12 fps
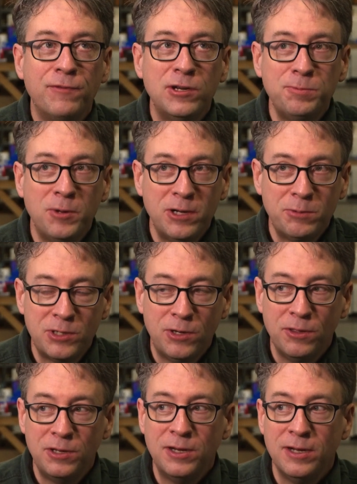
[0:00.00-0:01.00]
First project was
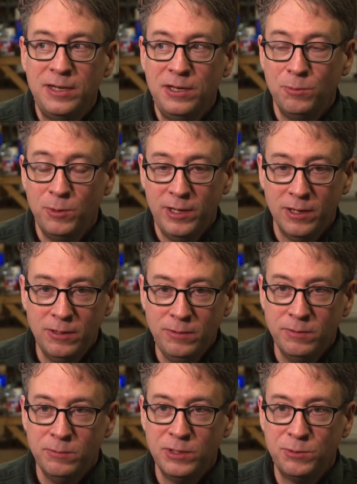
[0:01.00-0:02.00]
called the Tiny Duino,
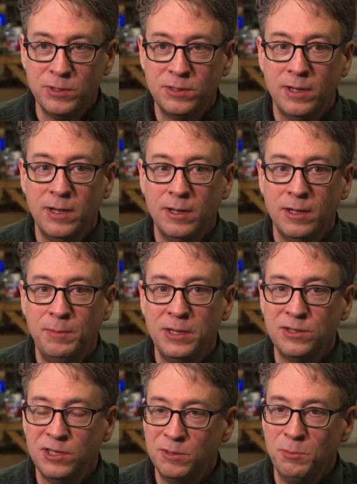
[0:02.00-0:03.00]
which was uh,
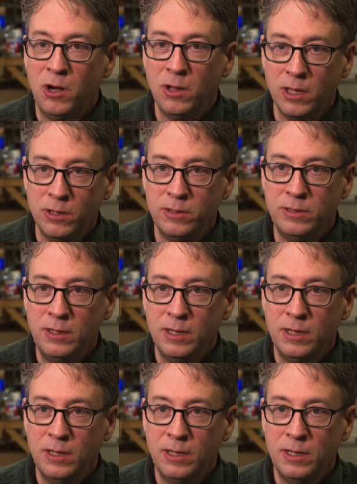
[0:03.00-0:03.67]
basically a small little